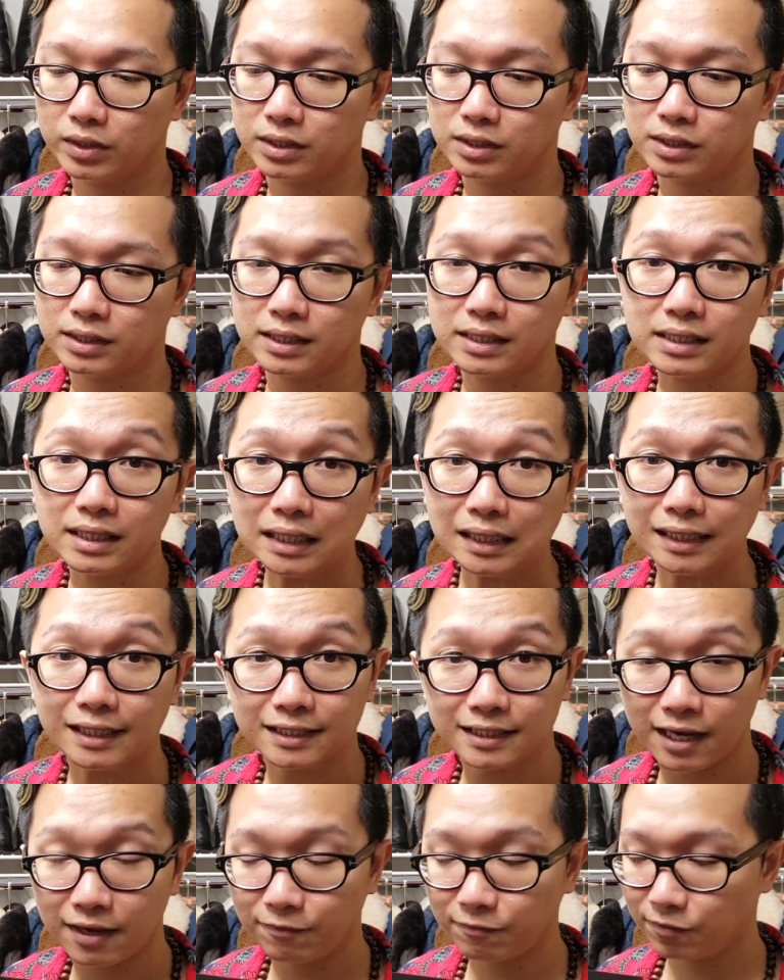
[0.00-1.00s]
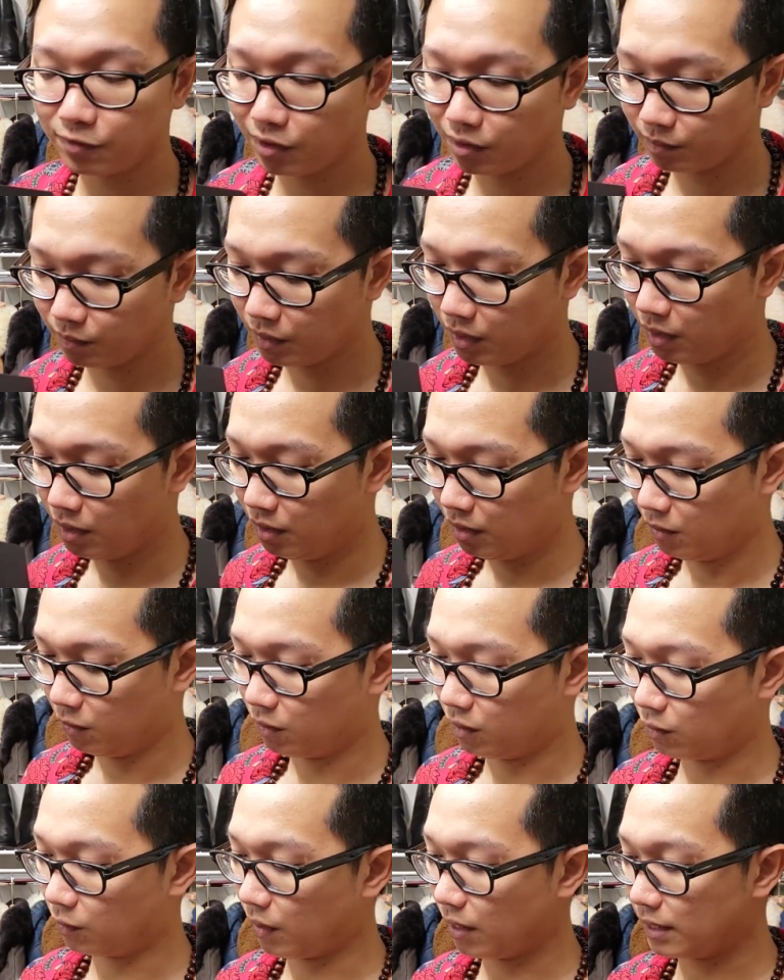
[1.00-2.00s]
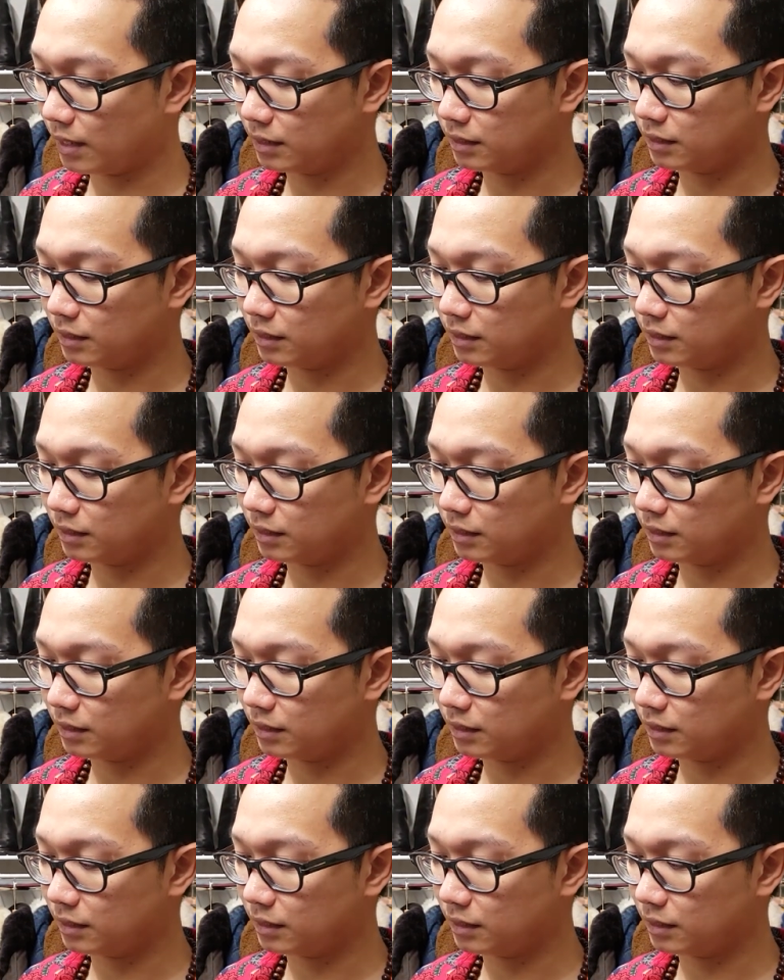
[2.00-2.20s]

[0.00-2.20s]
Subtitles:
season it came from, one way you